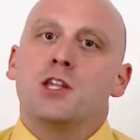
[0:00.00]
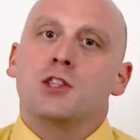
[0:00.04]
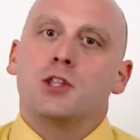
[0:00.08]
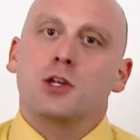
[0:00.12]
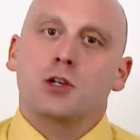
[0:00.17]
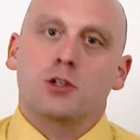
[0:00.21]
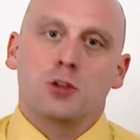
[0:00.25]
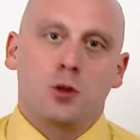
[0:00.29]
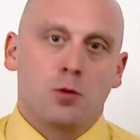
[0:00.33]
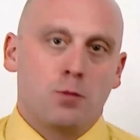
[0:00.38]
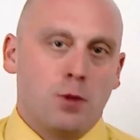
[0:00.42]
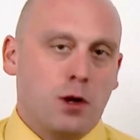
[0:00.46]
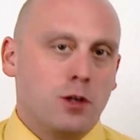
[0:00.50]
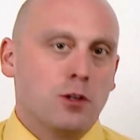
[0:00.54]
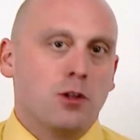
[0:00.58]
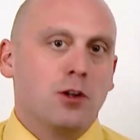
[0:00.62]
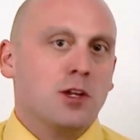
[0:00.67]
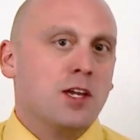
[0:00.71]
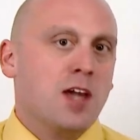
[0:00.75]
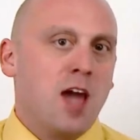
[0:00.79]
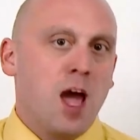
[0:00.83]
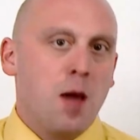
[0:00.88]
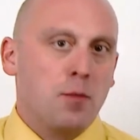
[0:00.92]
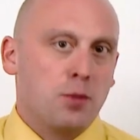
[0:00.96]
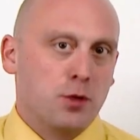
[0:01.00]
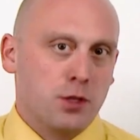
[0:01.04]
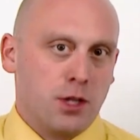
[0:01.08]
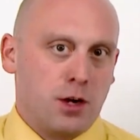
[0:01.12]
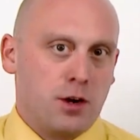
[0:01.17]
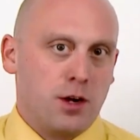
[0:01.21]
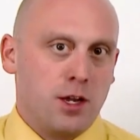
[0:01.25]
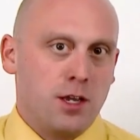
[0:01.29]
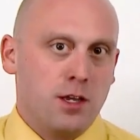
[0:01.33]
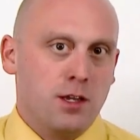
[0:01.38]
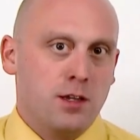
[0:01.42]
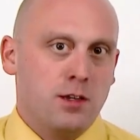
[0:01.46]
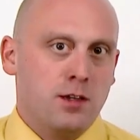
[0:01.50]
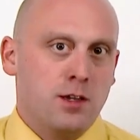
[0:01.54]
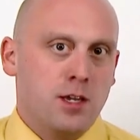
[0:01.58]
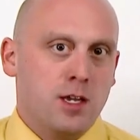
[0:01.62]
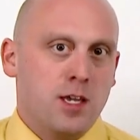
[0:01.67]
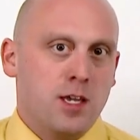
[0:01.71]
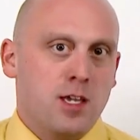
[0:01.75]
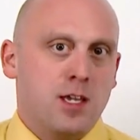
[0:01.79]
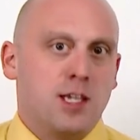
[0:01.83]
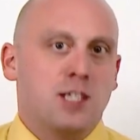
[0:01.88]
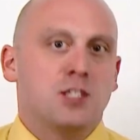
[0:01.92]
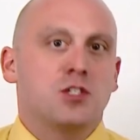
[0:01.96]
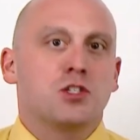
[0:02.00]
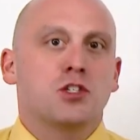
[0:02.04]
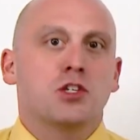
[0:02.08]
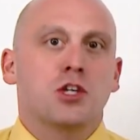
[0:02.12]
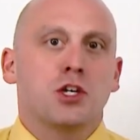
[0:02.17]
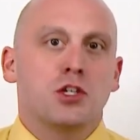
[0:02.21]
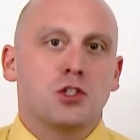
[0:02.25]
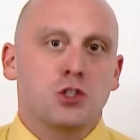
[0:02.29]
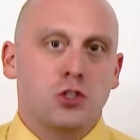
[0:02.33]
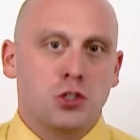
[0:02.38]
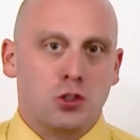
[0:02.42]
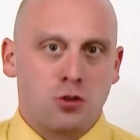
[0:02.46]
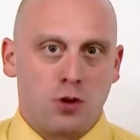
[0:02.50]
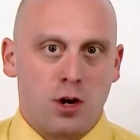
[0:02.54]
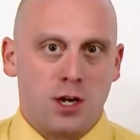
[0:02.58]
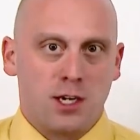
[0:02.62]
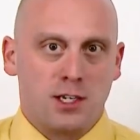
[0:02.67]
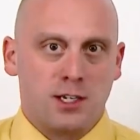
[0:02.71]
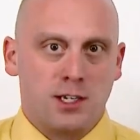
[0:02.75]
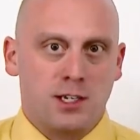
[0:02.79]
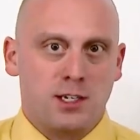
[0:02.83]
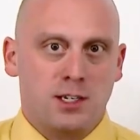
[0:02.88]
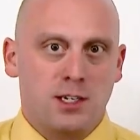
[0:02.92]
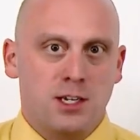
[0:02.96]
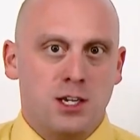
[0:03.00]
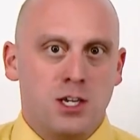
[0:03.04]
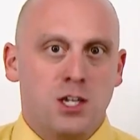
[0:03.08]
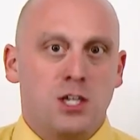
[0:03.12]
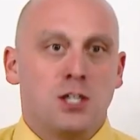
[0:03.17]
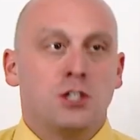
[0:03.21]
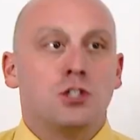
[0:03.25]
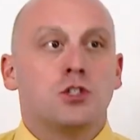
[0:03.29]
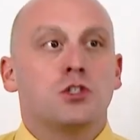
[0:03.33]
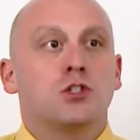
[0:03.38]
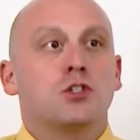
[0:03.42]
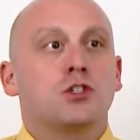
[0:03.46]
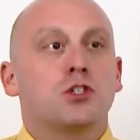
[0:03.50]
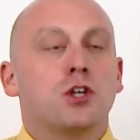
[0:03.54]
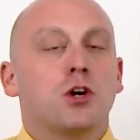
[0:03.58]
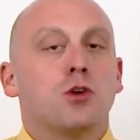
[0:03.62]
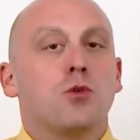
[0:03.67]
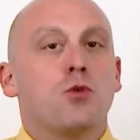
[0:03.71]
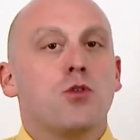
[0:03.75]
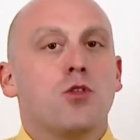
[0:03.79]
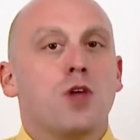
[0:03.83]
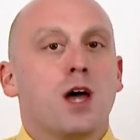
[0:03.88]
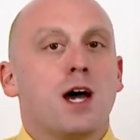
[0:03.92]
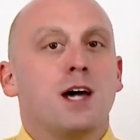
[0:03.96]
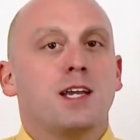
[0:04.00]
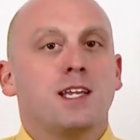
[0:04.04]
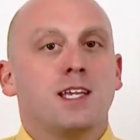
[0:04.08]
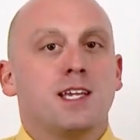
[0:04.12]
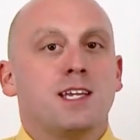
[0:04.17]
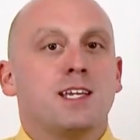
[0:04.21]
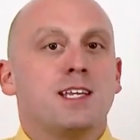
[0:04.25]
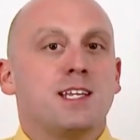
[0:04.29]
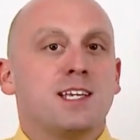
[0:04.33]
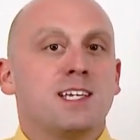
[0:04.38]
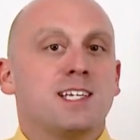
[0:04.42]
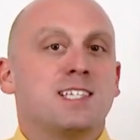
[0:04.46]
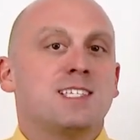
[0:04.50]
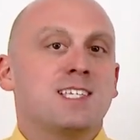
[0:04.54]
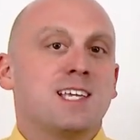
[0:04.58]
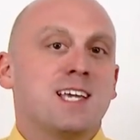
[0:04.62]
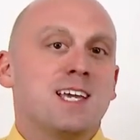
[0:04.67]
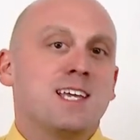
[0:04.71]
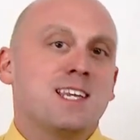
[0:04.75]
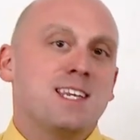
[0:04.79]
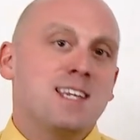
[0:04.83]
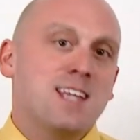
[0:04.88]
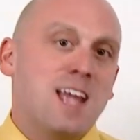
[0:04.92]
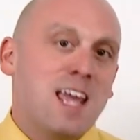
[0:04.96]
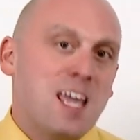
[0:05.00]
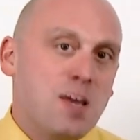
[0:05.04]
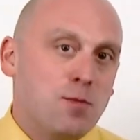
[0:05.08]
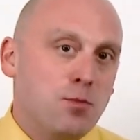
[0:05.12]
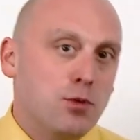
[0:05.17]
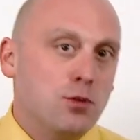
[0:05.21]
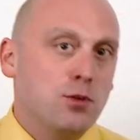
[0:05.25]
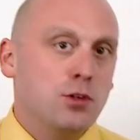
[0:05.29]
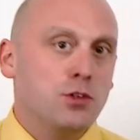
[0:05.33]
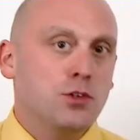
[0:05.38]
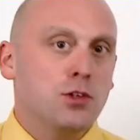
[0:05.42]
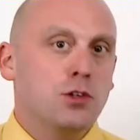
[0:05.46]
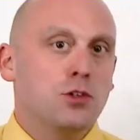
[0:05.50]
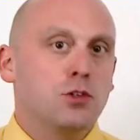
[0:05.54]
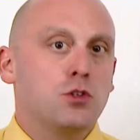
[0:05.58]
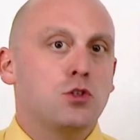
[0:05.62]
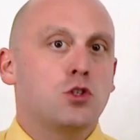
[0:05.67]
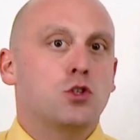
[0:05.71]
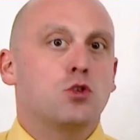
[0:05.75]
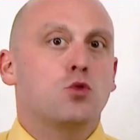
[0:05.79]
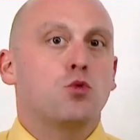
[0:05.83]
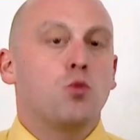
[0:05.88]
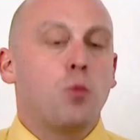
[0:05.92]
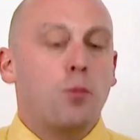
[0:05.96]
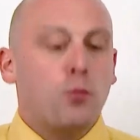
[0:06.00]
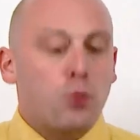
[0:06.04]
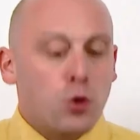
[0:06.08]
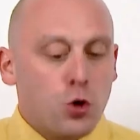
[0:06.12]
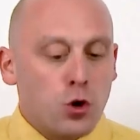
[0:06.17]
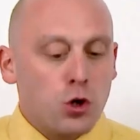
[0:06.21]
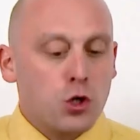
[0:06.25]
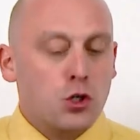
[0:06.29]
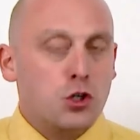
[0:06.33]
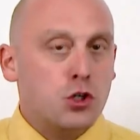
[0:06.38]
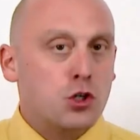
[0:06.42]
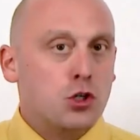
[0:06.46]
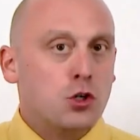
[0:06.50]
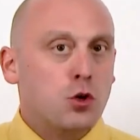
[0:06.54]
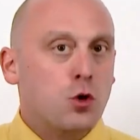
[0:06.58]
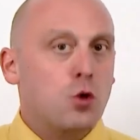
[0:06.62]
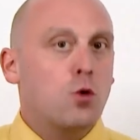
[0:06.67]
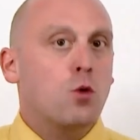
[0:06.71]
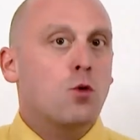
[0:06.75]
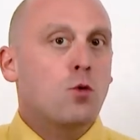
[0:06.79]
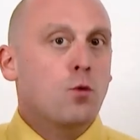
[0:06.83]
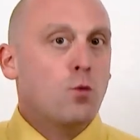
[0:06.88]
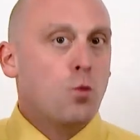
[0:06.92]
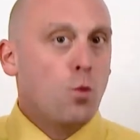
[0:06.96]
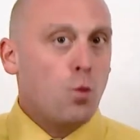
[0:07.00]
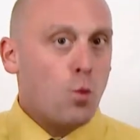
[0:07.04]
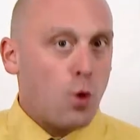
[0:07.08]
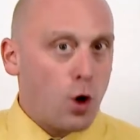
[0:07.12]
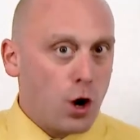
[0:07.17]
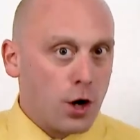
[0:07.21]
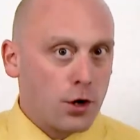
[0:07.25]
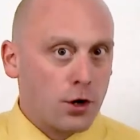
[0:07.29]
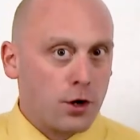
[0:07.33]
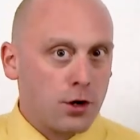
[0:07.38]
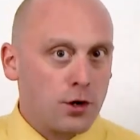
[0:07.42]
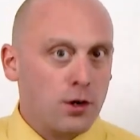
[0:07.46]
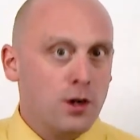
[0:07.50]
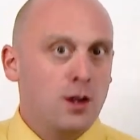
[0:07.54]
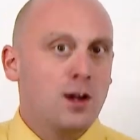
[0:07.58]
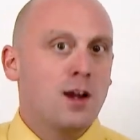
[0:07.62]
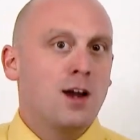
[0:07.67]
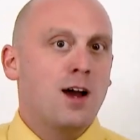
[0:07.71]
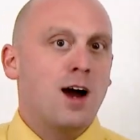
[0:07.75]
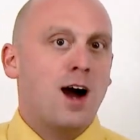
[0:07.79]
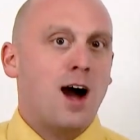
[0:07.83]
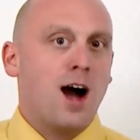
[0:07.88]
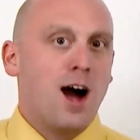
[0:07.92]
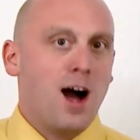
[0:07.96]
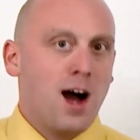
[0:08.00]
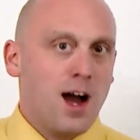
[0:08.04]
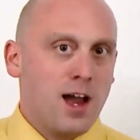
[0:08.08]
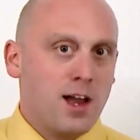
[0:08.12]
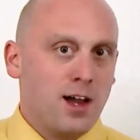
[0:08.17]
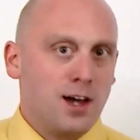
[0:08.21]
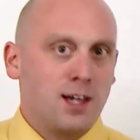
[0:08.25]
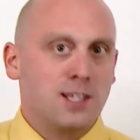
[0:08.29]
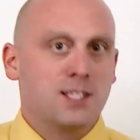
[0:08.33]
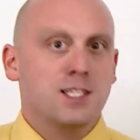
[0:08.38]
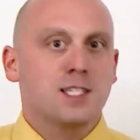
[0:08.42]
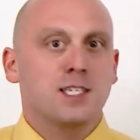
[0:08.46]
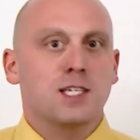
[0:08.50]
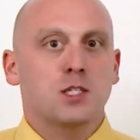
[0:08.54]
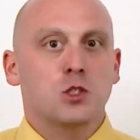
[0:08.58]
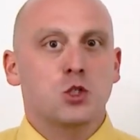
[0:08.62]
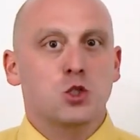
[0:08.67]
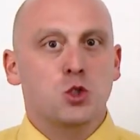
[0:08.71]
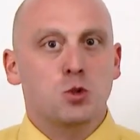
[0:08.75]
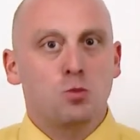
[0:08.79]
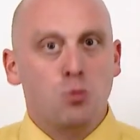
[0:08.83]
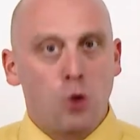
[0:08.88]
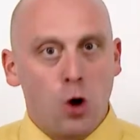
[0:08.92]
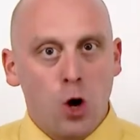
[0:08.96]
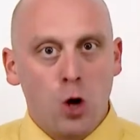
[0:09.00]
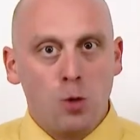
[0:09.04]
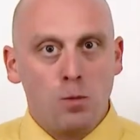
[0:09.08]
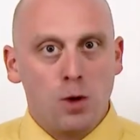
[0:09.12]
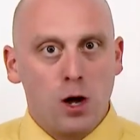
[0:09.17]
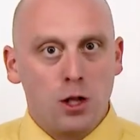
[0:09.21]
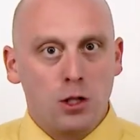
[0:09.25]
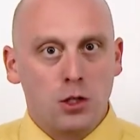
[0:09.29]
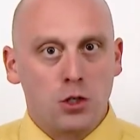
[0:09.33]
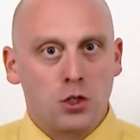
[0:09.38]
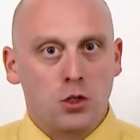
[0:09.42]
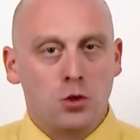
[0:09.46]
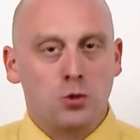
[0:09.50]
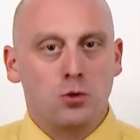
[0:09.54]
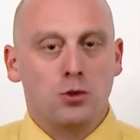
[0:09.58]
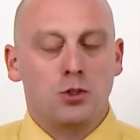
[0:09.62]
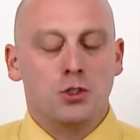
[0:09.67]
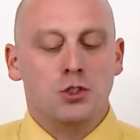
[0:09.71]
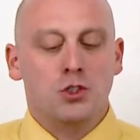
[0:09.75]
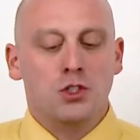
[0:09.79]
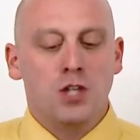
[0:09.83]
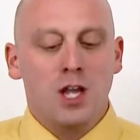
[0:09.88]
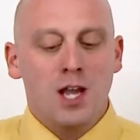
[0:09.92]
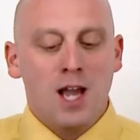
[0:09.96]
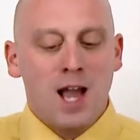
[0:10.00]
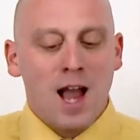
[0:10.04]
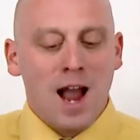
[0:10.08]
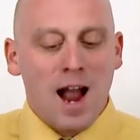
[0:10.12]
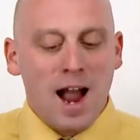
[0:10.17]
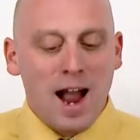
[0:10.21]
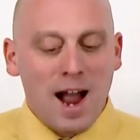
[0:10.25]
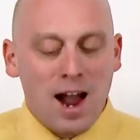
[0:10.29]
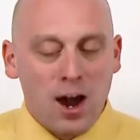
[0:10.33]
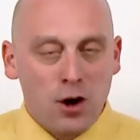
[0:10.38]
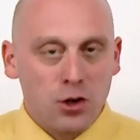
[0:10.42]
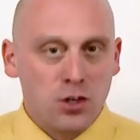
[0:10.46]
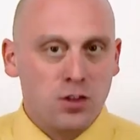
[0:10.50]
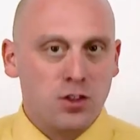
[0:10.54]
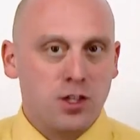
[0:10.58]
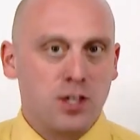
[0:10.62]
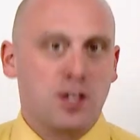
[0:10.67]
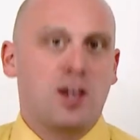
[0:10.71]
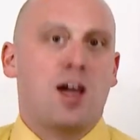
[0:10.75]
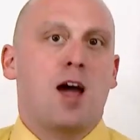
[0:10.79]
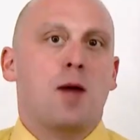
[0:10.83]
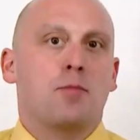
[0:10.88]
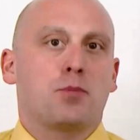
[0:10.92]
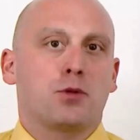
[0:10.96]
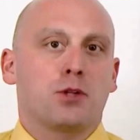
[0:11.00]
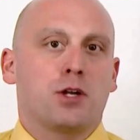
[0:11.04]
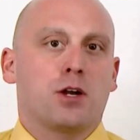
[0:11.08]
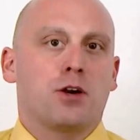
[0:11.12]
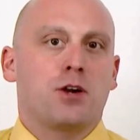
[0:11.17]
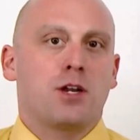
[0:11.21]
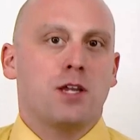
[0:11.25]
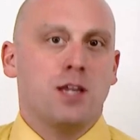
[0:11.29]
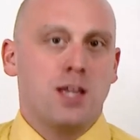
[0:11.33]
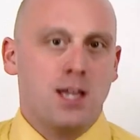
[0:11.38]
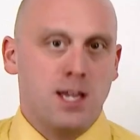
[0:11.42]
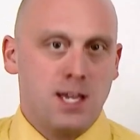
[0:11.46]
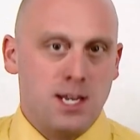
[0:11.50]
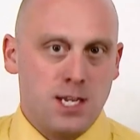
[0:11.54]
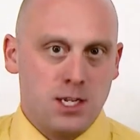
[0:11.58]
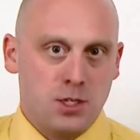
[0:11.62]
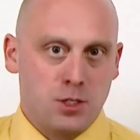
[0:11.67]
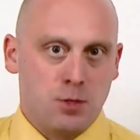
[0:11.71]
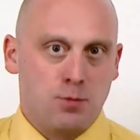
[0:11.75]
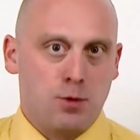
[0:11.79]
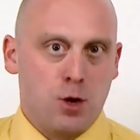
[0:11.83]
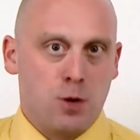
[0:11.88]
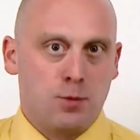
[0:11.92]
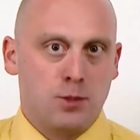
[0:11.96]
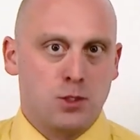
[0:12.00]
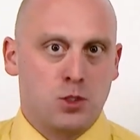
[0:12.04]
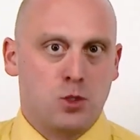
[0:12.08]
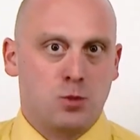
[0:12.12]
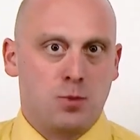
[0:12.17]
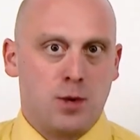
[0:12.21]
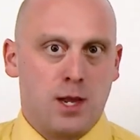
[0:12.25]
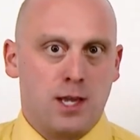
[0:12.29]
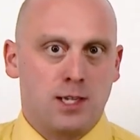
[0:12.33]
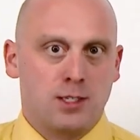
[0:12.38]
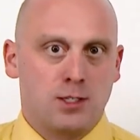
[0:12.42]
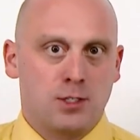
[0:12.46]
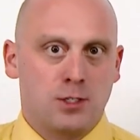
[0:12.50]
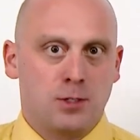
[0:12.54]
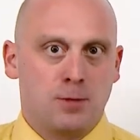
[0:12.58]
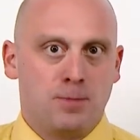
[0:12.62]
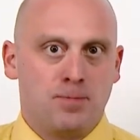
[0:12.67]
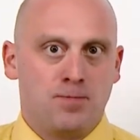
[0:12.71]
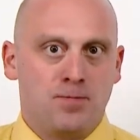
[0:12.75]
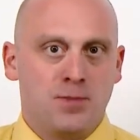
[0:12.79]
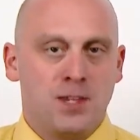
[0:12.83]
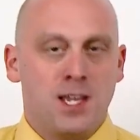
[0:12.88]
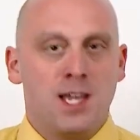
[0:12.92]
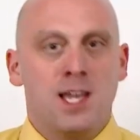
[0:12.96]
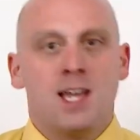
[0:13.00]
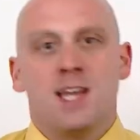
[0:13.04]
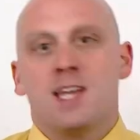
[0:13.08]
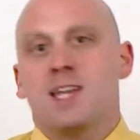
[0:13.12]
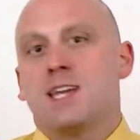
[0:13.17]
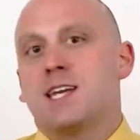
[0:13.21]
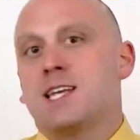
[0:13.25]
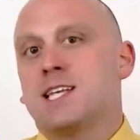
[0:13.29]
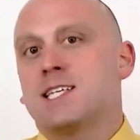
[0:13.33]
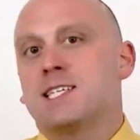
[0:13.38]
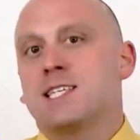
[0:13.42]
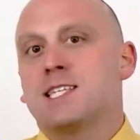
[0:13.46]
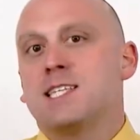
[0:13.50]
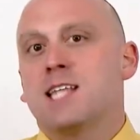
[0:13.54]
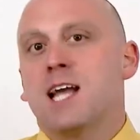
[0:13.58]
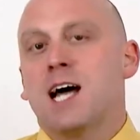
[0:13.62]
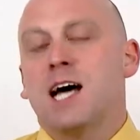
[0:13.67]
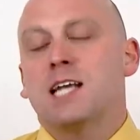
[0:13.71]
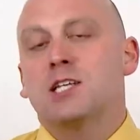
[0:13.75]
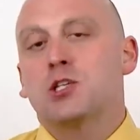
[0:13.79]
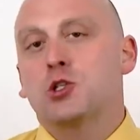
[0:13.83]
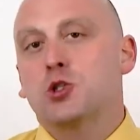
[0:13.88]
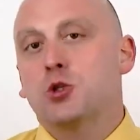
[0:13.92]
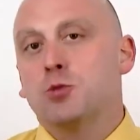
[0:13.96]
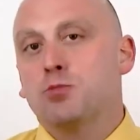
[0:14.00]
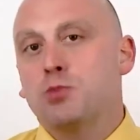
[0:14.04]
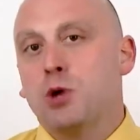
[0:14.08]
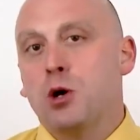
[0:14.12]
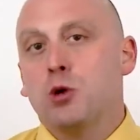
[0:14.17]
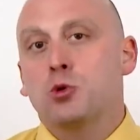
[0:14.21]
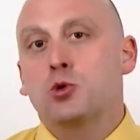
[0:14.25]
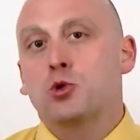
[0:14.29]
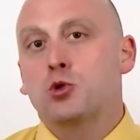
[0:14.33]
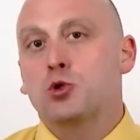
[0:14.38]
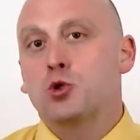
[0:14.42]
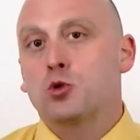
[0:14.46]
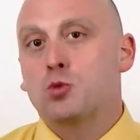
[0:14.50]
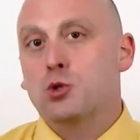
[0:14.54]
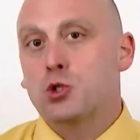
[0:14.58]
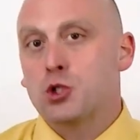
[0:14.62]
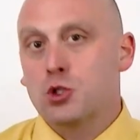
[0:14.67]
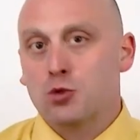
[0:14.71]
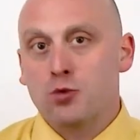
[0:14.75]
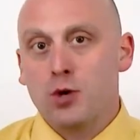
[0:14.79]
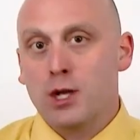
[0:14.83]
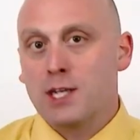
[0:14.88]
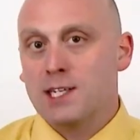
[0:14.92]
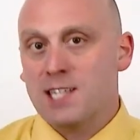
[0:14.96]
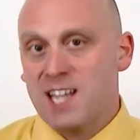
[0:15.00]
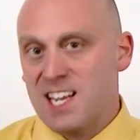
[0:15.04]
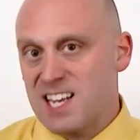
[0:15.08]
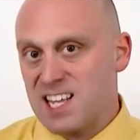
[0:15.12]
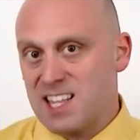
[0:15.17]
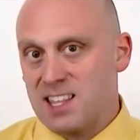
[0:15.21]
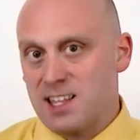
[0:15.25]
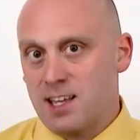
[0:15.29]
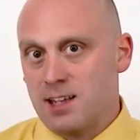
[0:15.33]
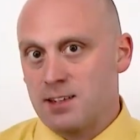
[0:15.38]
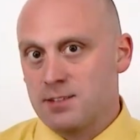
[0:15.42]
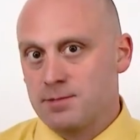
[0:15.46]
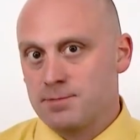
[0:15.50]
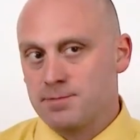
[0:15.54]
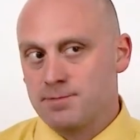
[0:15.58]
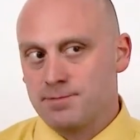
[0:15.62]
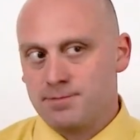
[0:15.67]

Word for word: The glomerular capillary is constructed so that it is enabled to push water, ions, and small molecules out of the capillary and into Bowman's space. It is not supposed to restrict anything.